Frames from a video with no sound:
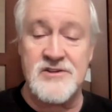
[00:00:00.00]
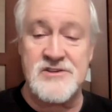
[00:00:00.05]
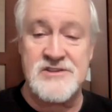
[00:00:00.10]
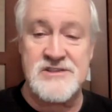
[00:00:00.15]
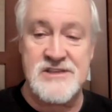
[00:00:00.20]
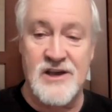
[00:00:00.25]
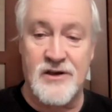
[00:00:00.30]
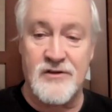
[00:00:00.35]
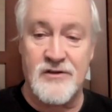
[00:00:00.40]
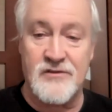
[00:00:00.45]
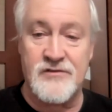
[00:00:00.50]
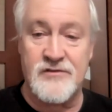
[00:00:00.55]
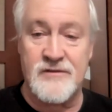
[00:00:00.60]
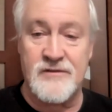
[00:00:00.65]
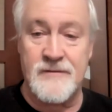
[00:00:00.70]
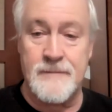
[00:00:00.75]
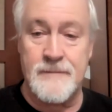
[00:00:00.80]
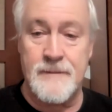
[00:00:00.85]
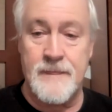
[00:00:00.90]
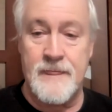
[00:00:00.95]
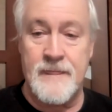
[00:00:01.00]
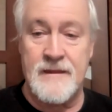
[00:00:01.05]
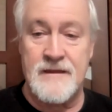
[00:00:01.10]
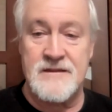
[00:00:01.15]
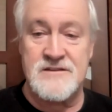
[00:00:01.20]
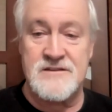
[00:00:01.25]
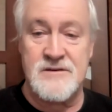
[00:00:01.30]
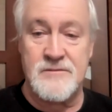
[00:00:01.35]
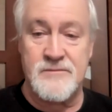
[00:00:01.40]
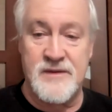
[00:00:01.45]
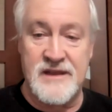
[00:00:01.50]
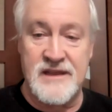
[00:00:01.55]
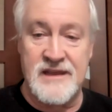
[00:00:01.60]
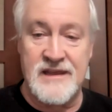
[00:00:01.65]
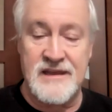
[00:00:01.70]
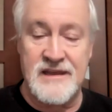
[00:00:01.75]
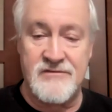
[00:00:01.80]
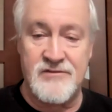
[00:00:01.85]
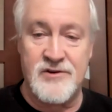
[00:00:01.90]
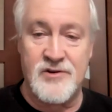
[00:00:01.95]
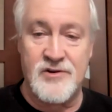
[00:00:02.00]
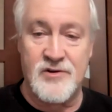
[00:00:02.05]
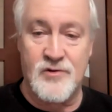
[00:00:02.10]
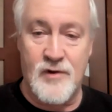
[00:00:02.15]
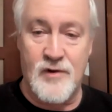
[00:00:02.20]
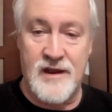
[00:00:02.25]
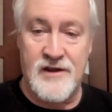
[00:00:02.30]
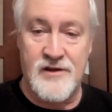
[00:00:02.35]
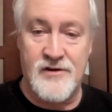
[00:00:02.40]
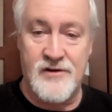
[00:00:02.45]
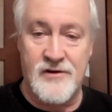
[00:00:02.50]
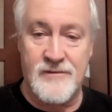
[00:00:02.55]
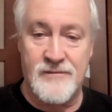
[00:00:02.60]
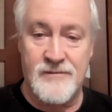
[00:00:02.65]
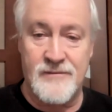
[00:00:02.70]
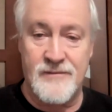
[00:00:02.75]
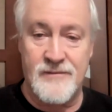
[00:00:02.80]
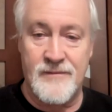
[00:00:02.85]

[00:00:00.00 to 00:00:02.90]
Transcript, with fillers: yourself to be even greater.